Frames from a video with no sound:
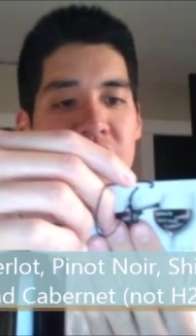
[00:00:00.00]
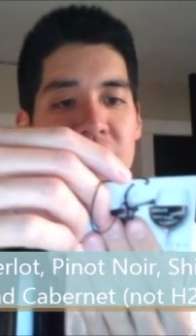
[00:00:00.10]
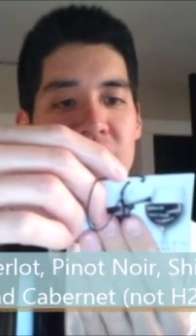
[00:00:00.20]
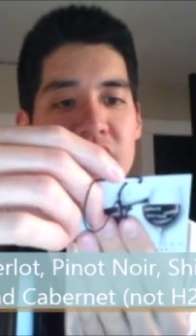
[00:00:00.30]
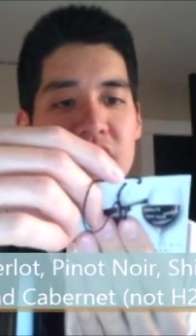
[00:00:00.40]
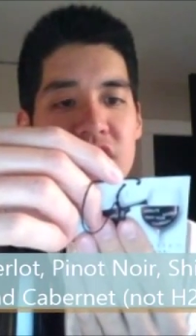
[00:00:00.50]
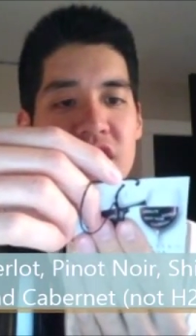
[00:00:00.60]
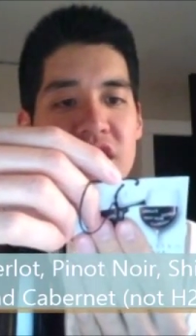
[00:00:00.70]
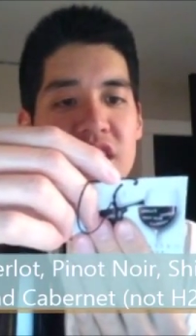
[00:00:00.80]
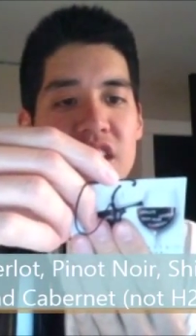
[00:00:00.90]
And it
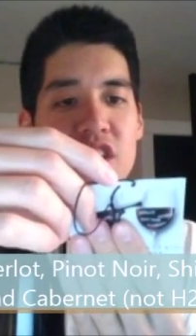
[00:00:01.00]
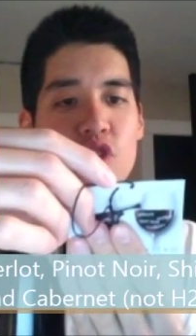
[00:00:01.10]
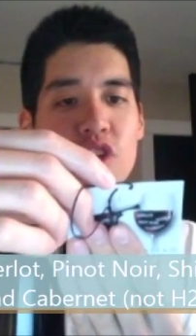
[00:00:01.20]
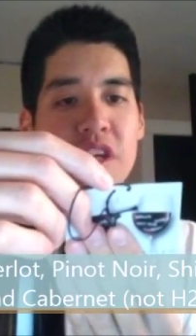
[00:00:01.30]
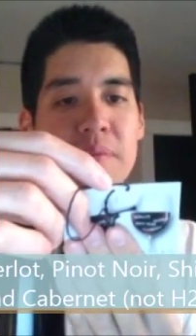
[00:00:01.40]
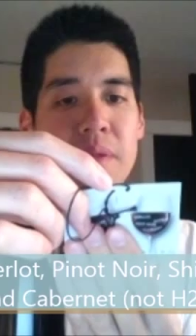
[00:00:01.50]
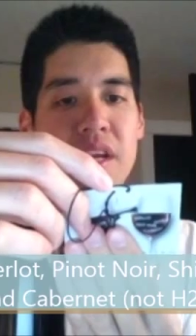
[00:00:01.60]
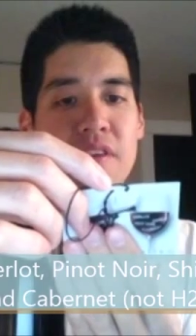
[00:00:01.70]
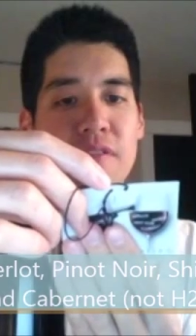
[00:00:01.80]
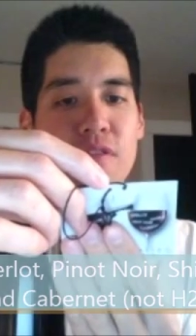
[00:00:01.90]
says it's an intriguing
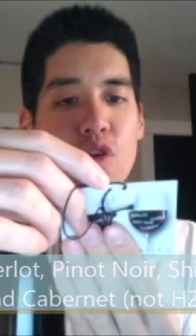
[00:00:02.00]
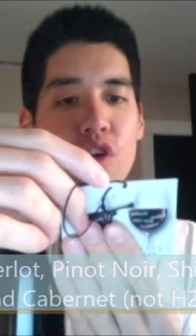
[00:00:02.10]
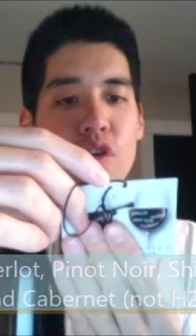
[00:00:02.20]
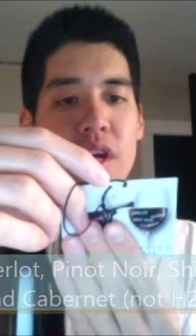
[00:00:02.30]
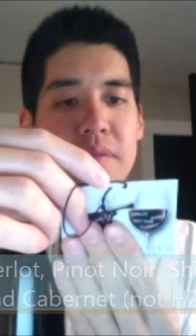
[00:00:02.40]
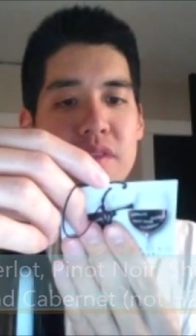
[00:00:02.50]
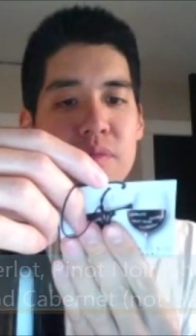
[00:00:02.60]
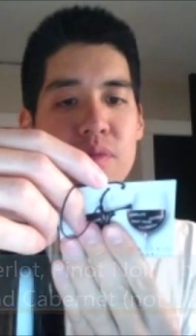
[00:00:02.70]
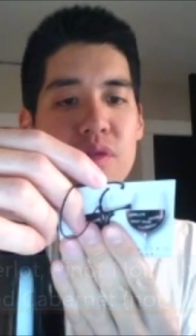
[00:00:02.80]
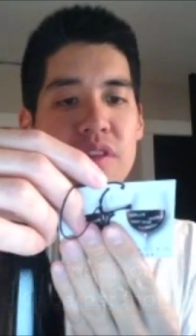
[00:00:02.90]
blend of four grapes,
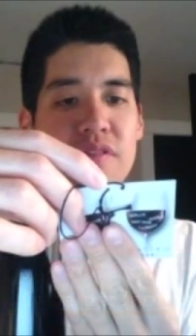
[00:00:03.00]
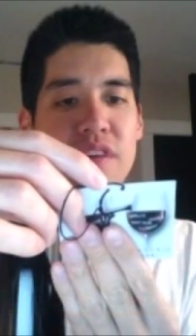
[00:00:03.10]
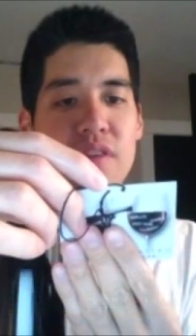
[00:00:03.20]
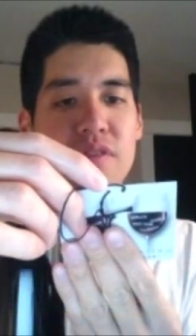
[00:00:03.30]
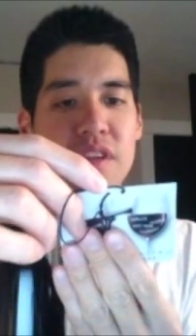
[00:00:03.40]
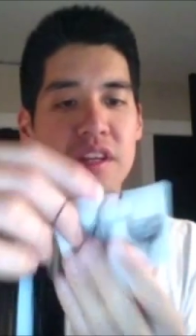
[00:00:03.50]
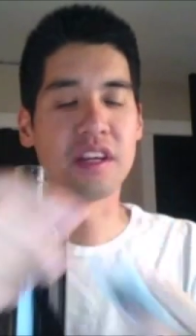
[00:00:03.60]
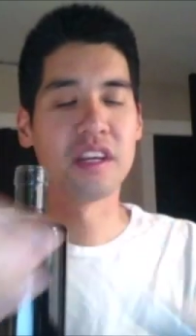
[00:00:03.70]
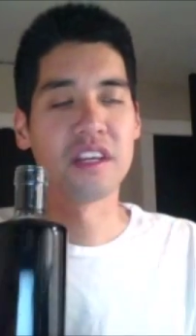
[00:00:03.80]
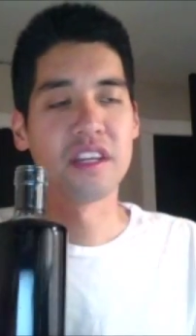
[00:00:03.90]
smooth and velvety.
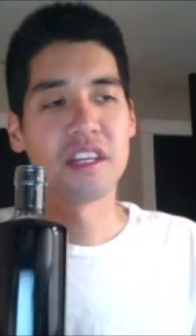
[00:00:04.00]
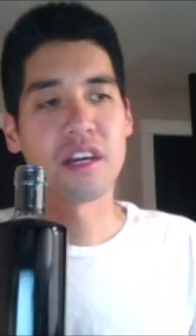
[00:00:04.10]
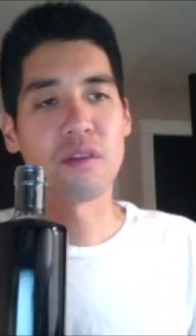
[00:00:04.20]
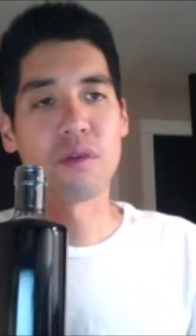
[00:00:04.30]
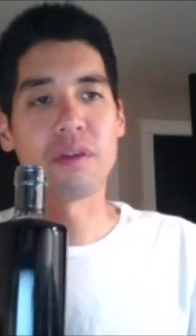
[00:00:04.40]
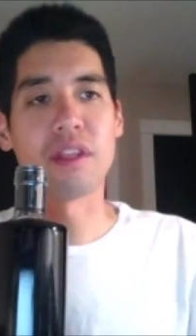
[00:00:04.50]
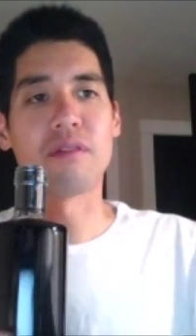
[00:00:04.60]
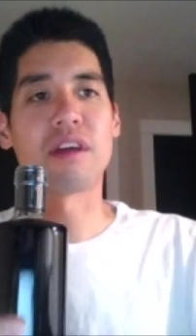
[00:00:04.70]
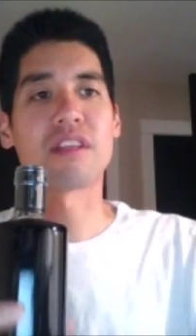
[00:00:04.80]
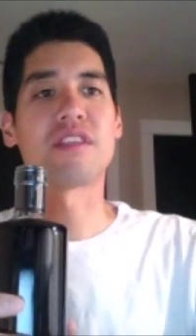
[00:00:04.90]
I won't read the
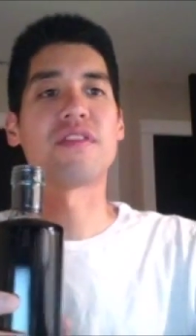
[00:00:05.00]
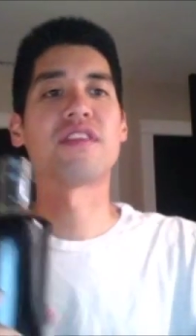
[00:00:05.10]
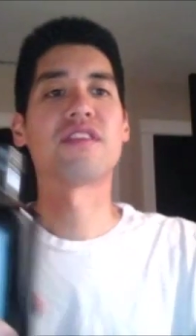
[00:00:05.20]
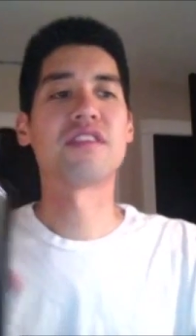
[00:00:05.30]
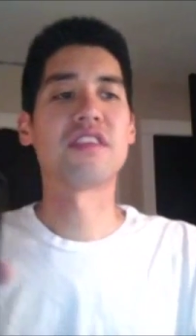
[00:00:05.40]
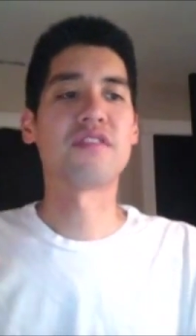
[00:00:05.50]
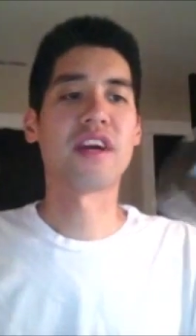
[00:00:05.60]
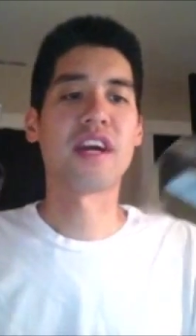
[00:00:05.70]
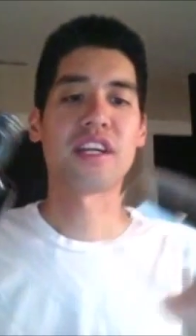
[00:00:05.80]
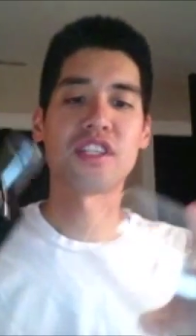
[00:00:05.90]
rest of it to see if
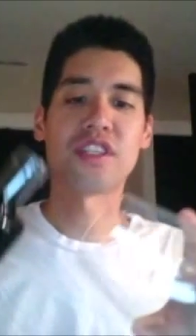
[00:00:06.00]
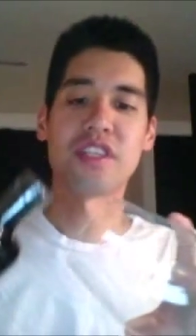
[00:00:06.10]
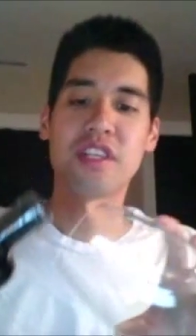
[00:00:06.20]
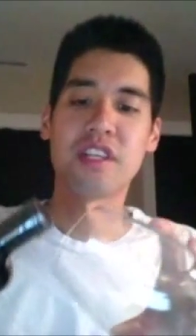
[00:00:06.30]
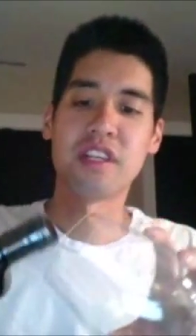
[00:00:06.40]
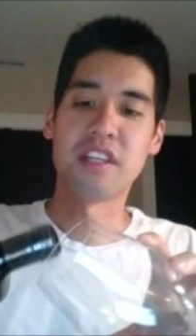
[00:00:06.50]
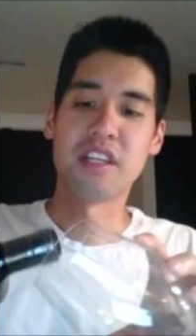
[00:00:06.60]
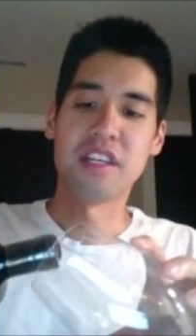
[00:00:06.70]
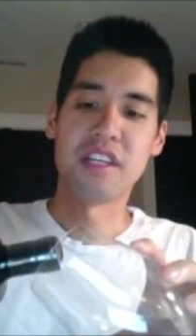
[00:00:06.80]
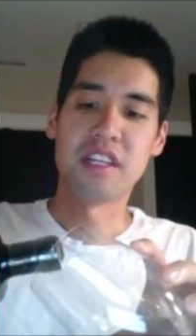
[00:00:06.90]
I actually
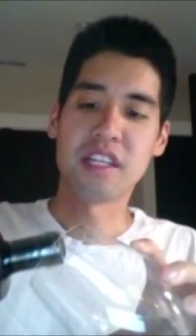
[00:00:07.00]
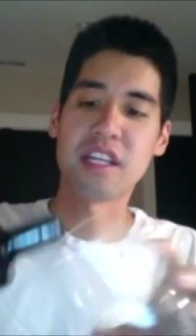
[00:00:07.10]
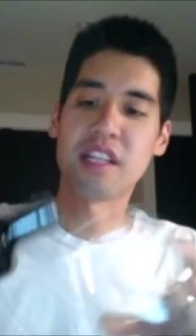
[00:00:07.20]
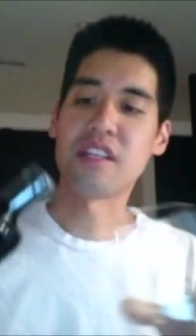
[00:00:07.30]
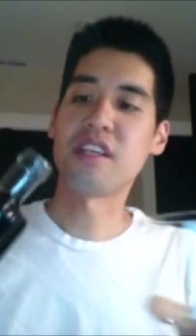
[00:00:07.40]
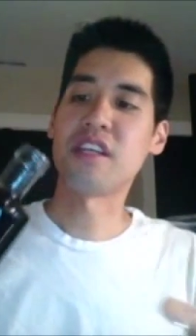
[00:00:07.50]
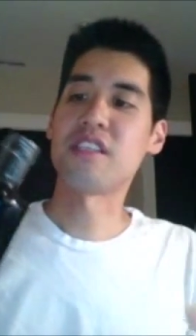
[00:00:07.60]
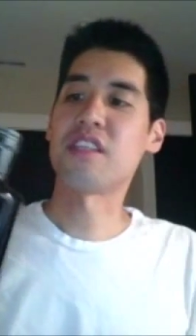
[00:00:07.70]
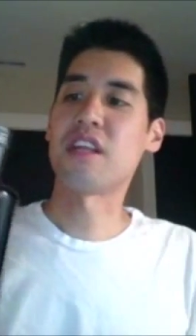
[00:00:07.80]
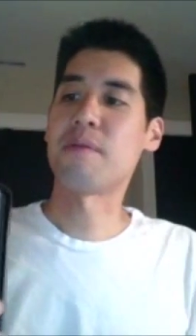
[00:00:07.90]
get the
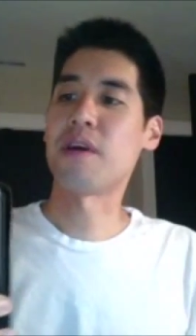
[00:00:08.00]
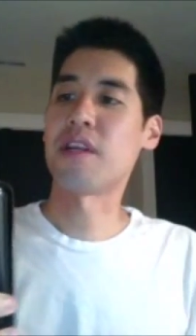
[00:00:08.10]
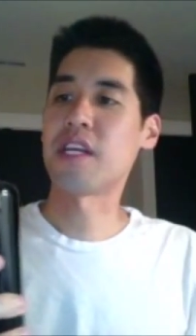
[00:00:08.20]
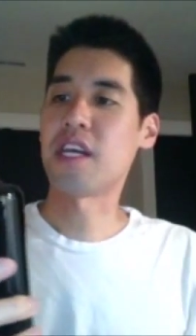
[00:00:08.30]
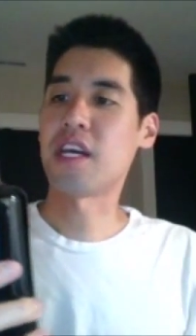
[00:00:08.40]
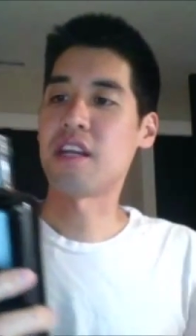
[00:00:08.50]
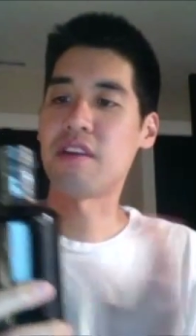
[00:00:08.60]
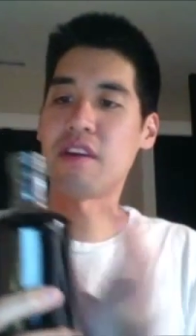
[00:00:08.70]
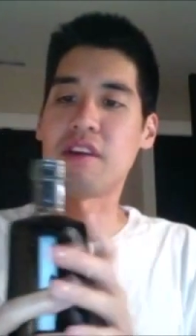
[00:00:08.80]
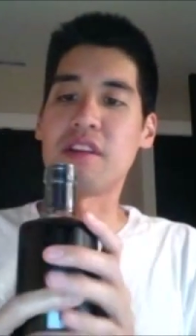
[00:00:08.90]
taste that I'm ought to get
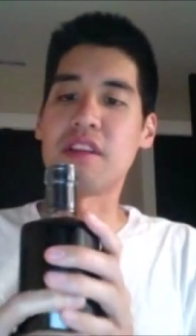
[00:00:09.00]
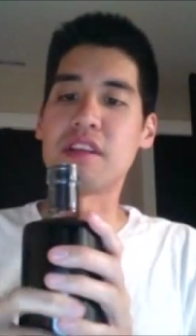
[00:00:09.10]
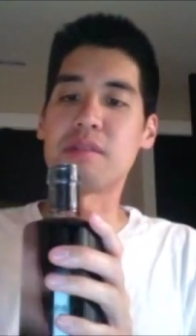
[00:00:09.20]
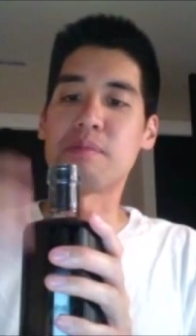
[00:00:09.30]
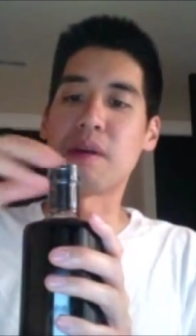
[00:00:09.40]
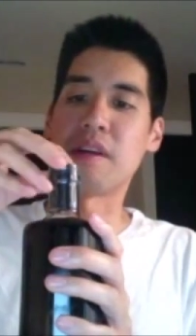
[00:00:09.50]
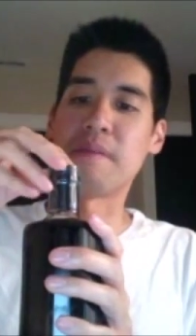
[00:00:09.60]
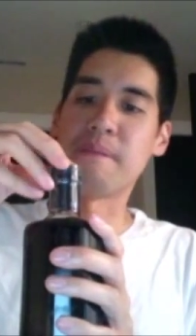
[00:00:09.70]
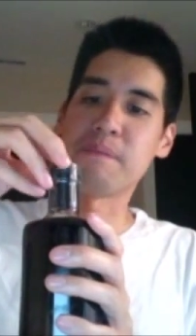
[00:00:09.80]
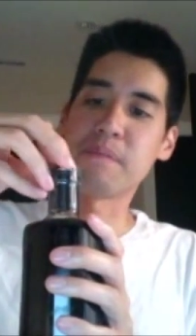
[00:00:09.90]
with this,
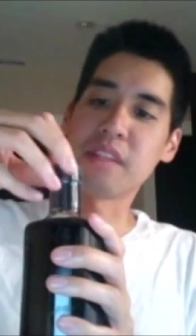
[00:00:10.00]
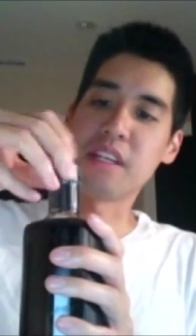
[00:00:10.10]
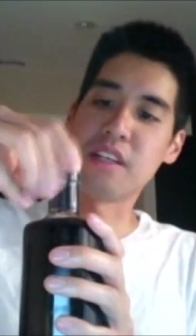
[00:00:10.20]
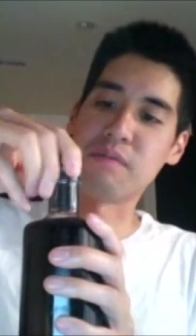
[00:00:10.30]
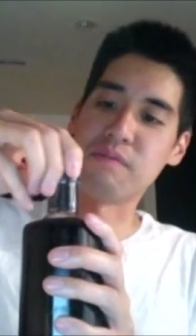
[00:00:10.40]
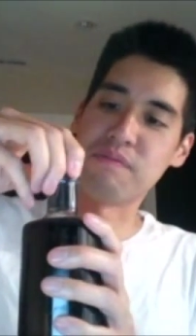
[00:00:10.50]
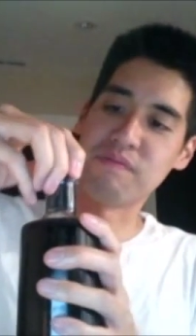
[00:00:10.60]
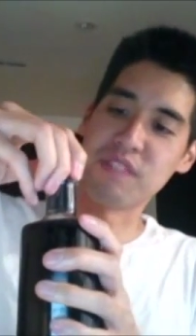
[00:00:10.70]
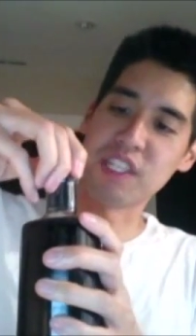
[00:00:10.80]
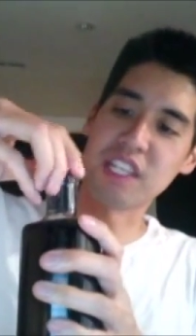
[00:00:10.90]
but oh,
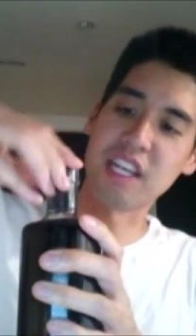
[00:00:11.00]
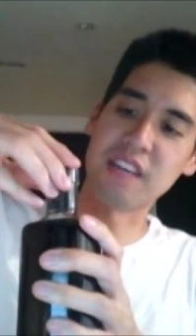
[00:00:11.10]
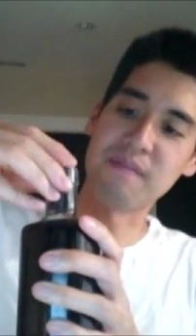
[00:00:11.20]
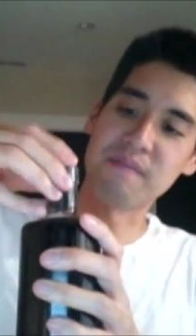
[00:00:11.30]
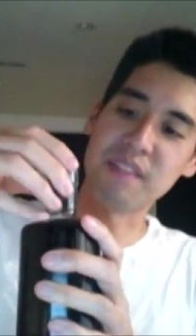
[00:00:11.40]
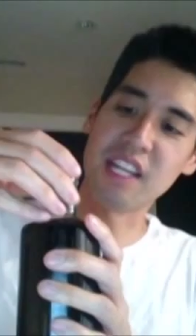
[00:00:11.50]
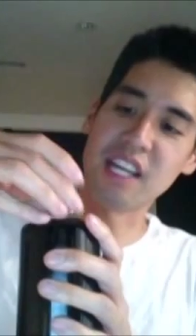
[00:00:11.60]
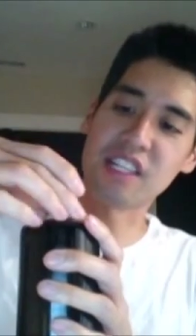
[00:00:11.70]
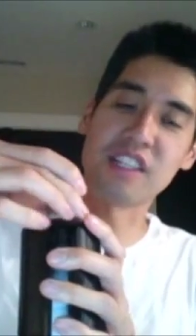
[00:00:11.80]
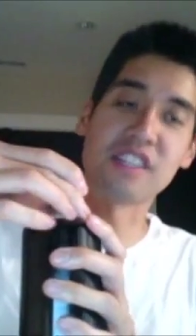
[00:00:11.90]
look at that. It
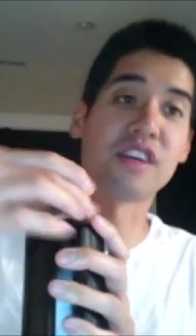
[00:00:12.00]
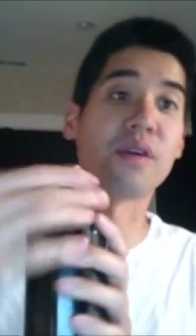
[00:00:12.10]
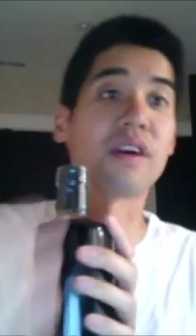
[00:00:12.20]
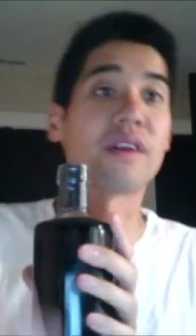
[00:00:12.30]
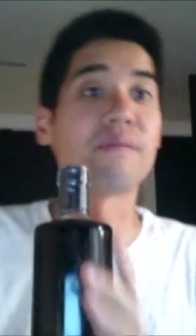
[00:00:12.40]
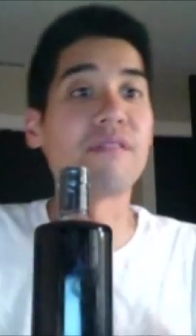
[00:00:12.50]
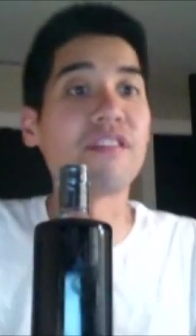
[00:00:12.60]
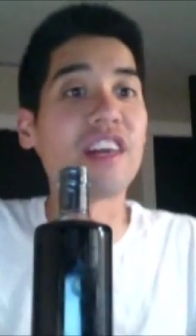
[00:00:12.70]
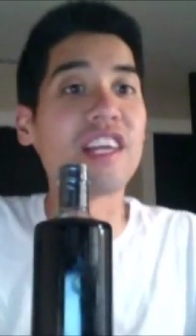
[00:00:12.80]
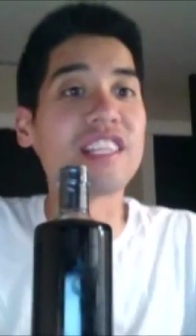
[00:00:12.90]
actually has a cork.
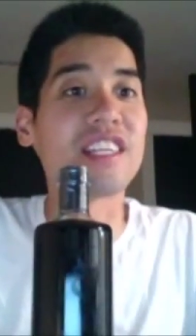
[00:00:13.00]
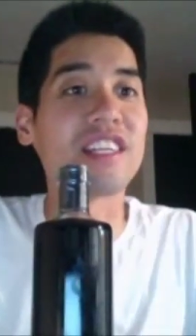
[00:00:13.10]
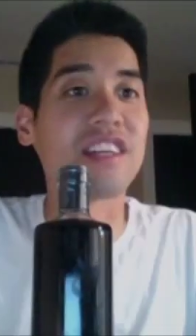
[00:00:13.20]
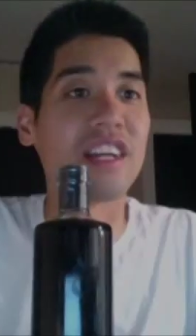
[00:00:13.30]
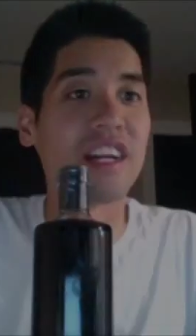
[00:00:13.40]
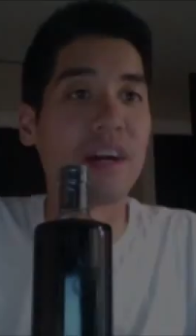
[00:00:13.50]
Why don't you sit tight and